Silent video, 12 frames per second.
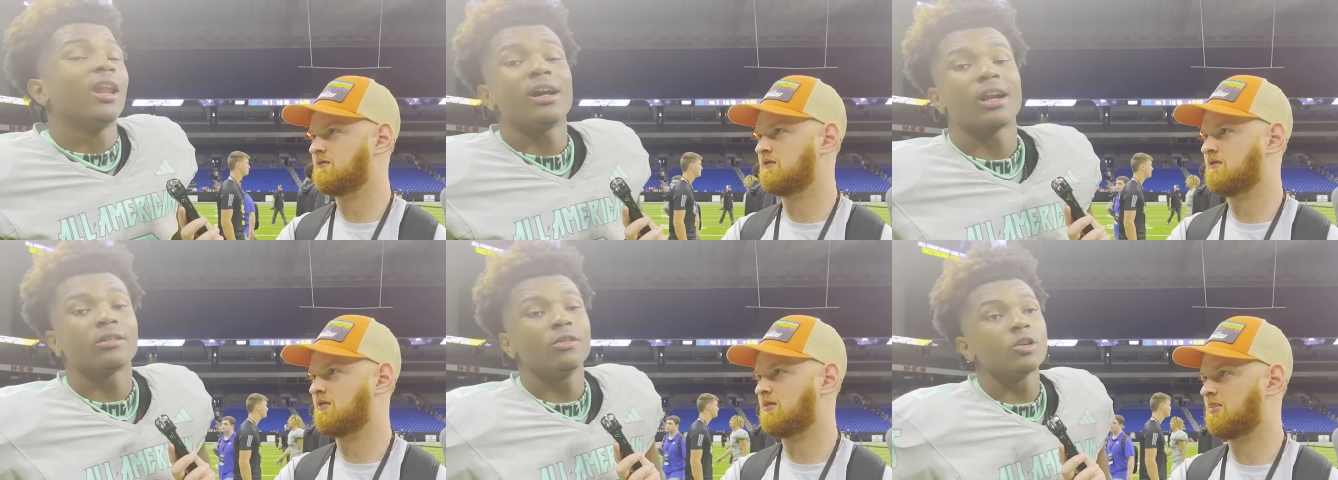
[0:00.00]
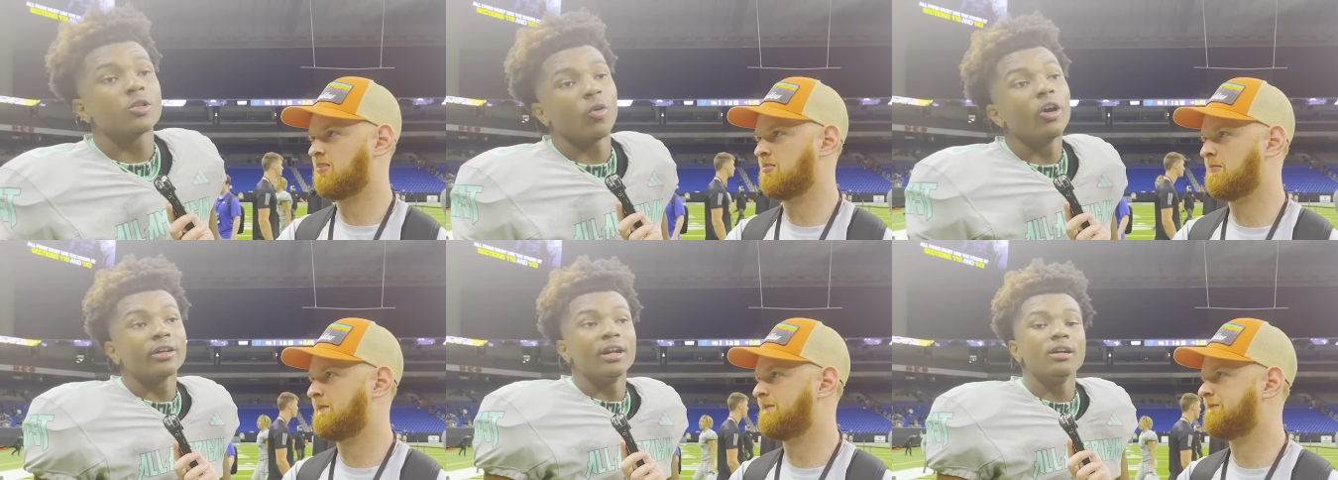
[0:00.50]
Speaker 1: I got to do is
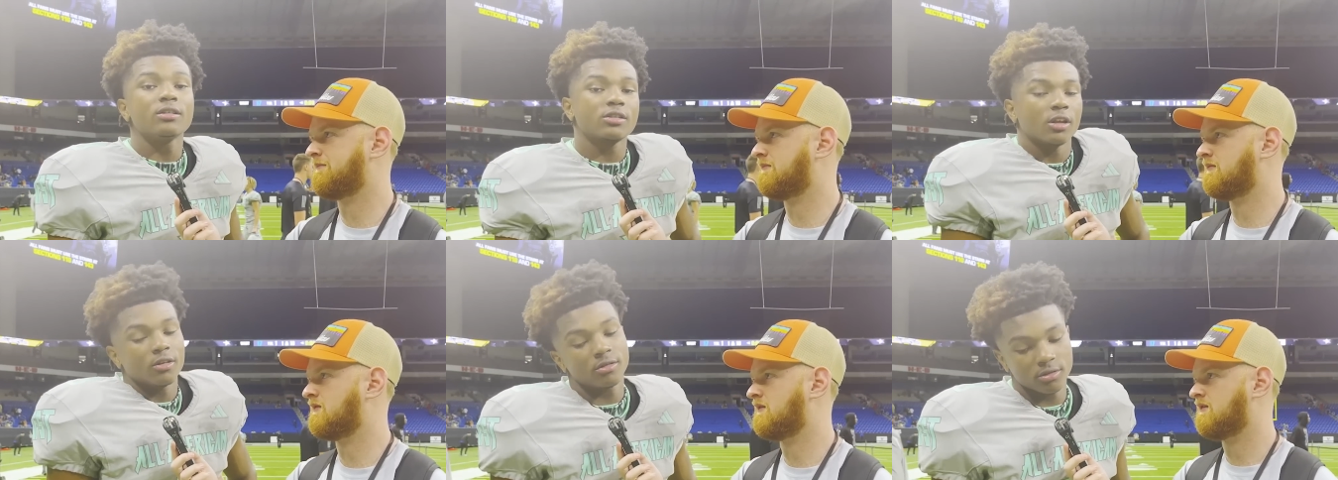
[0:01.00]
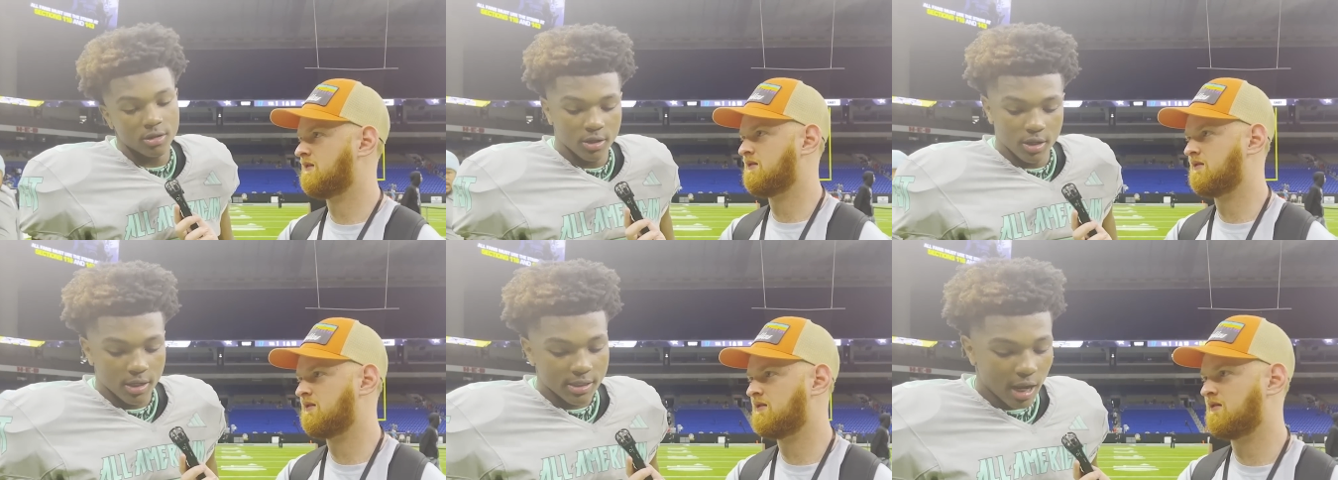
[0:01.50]
work now. So
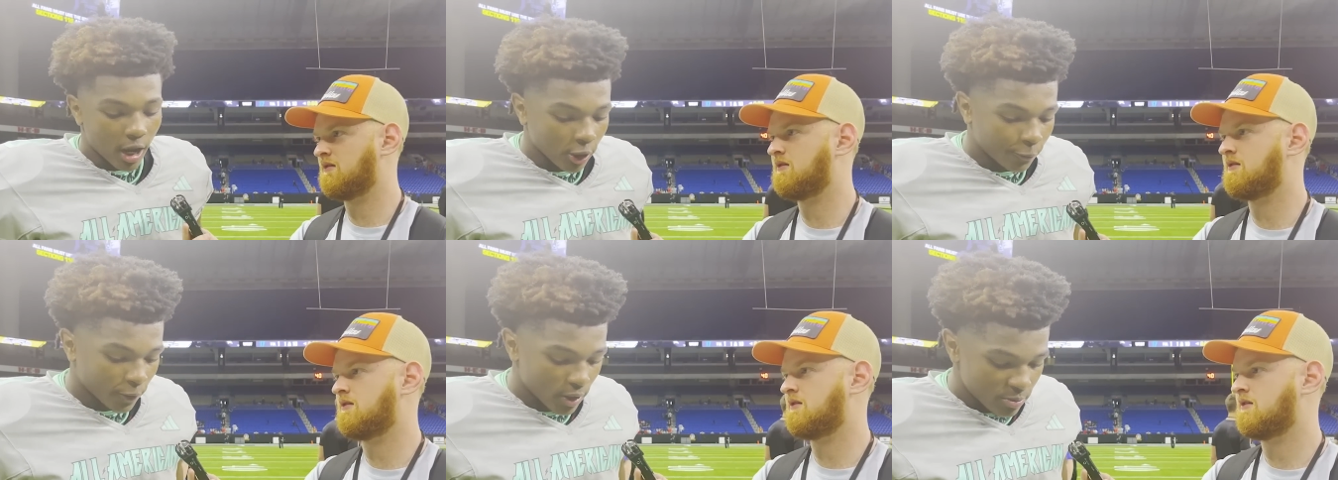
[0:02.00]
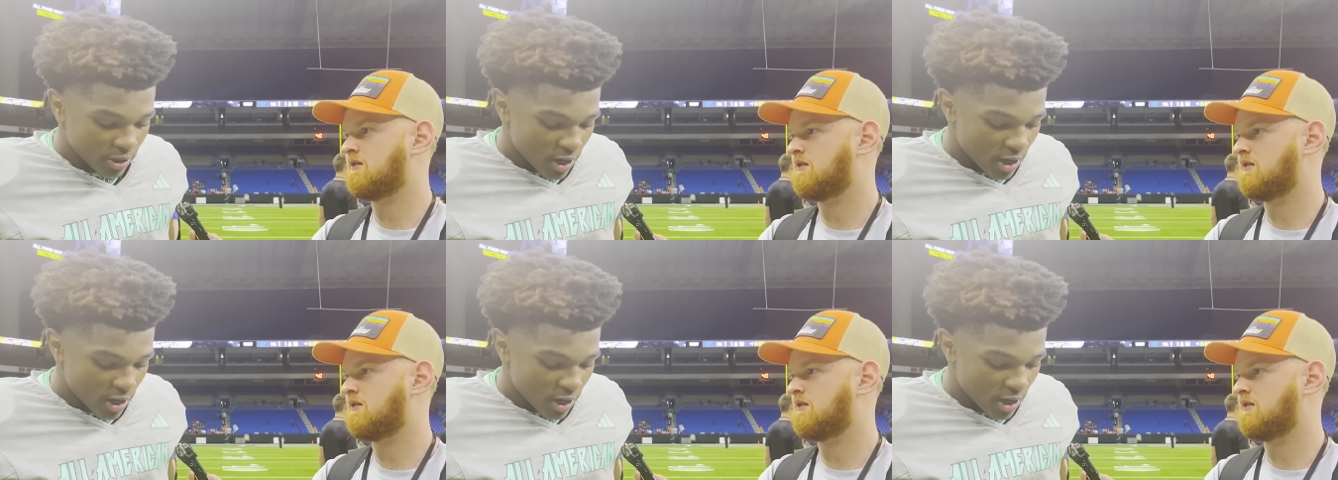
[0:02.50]
it's all in front of me